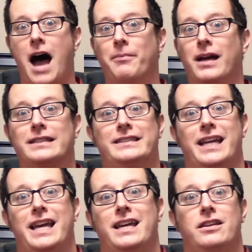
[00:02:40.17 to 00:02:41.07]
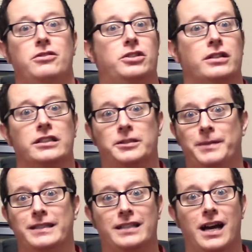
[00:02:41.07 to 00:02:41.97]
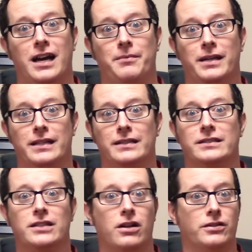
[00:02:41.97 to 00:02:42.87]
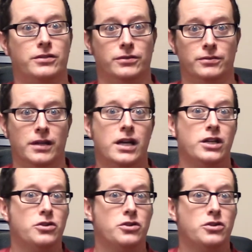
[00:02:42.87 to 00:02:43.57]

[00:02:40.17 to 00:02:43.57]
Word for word: I'm not saying you shouldn't spend time in solitude.